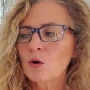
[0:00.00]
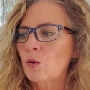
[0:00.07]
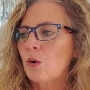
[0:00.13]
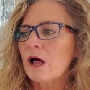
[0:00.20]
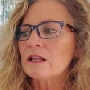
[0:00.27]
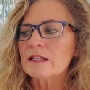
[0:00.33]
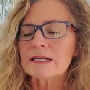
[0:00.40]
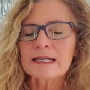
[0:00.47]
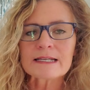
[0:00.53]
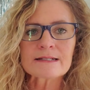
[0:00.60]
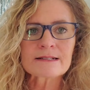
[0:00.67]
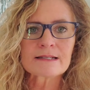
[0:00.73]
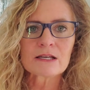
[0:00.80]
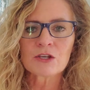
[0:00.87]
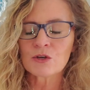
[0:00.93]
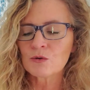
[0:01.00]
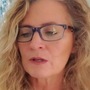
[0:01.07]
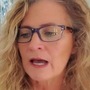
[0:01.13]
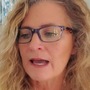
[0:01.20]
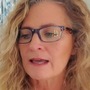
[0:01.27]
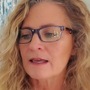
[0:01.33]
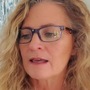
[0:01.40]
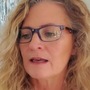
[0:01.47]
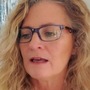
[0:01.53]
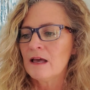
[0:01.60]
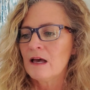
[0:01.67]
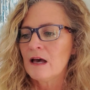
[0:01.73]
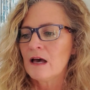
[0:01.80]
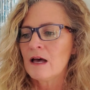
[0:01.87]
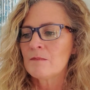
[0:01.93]
qualities that you like.
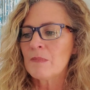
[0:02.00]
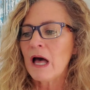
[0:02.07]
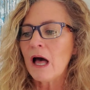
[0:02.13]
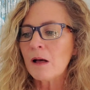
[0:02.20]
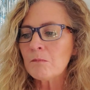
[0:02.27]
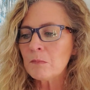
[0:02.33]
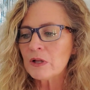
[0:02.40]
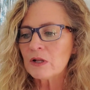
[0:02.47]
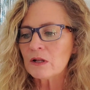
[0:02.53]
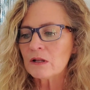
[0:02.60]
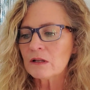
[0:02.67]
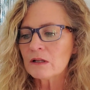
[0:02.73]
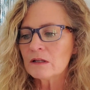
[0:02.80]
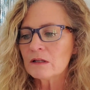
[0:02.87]
Um, humble,